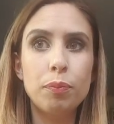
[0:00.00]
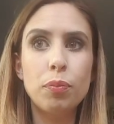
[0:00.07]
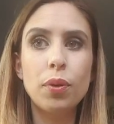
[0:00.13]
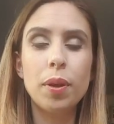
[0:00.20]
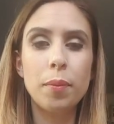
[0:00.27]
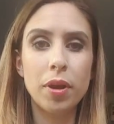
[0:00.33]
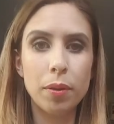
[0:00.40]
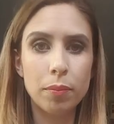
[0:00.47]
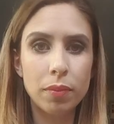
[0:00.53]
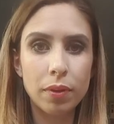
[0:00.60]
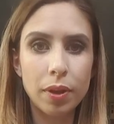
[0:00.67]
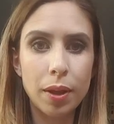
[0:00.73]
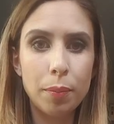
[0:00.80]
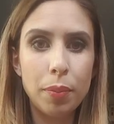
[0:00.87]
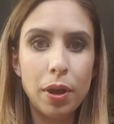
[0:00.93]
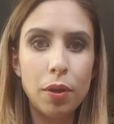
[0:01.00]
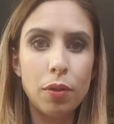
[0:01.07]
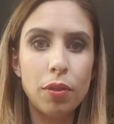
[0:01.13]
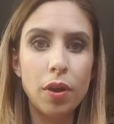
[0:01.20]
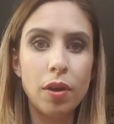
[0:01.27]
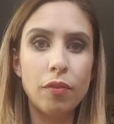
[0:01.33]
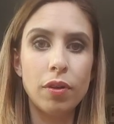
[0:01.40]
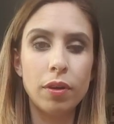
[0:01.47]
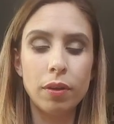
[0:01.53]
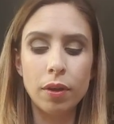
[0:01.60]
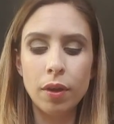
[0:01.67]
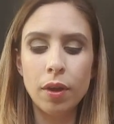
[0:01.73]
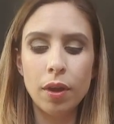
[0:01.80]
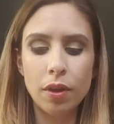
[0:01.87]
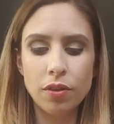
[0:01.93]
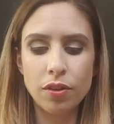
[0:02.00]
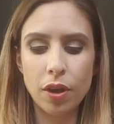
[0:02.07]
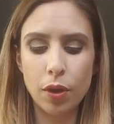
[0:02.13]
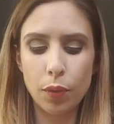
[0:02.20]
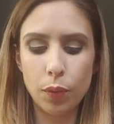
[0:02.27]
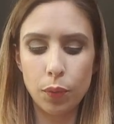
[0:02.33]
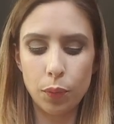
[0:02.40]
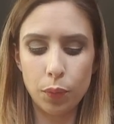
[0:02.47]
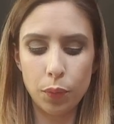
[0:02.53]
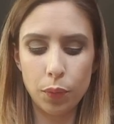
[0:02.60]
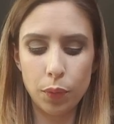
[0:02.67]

premium. They're both over, so